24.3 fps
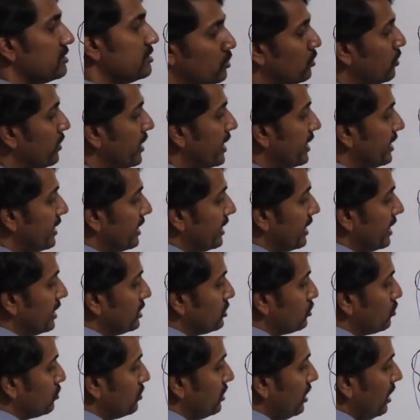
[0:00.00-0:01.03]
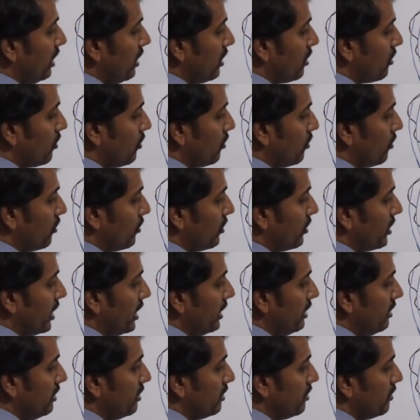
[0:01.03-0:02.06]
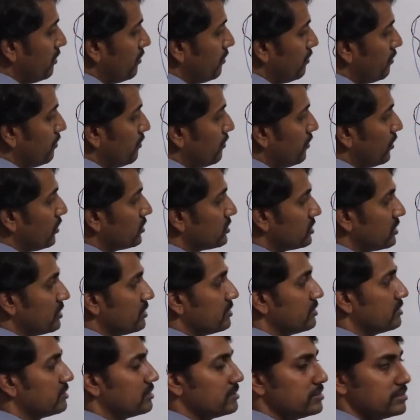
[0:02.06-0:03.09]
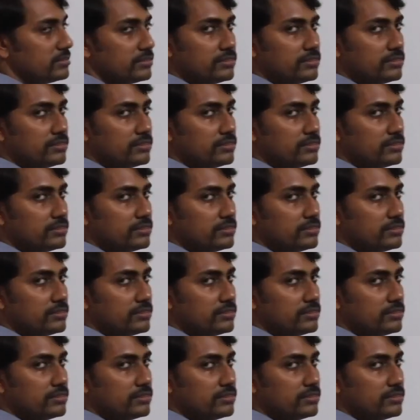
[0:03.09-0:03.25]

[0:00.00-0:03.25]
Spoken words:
to get attached to the coronary process.